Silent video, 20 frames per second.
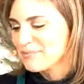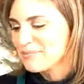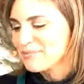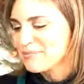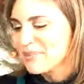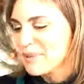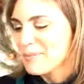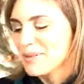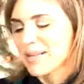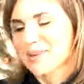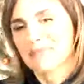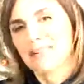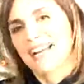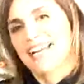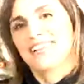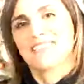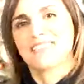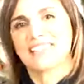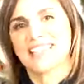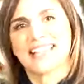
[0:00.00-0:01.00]
But I'm kind
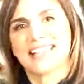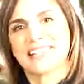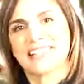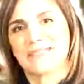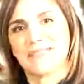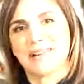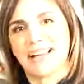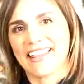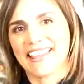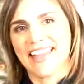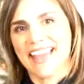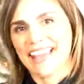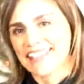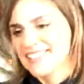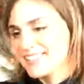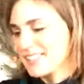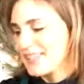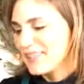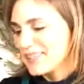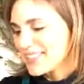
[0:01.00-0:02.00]
of delighted by that,
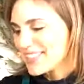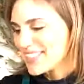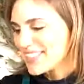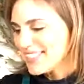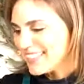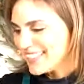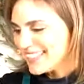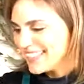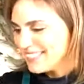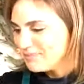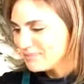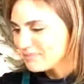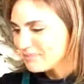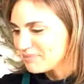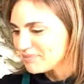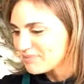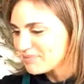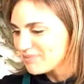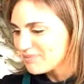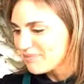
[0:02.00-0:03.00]
so it's good.
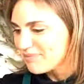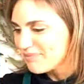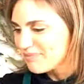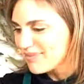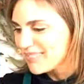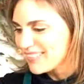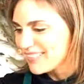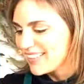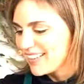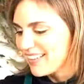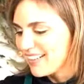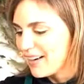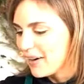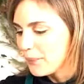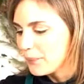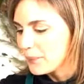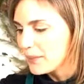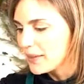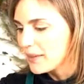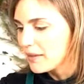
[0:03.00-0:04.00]
All
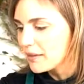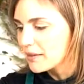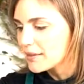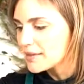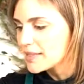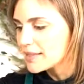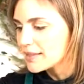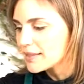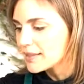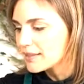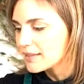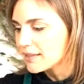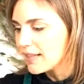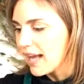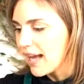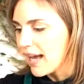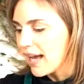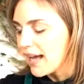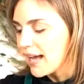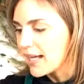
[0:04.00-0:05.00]
right, we are still
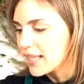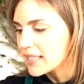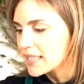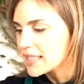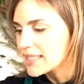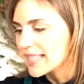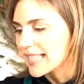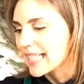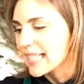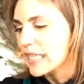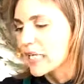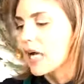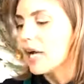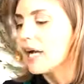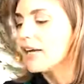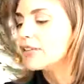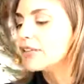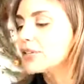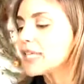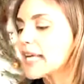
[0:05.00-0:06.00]
it's like at
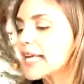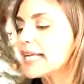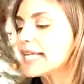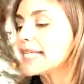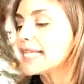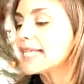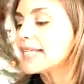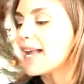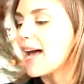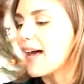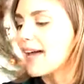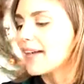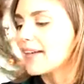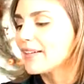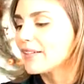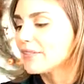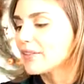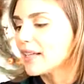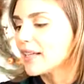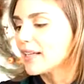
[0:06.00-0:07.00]

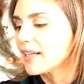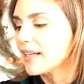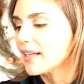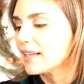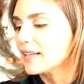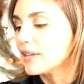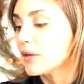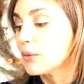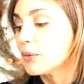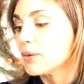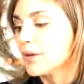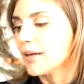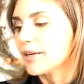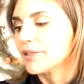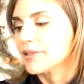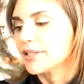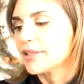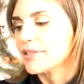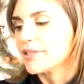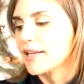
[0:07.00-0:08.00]
109, right? Oh,
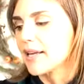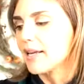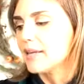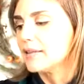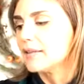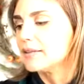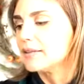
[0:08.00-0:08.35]
110.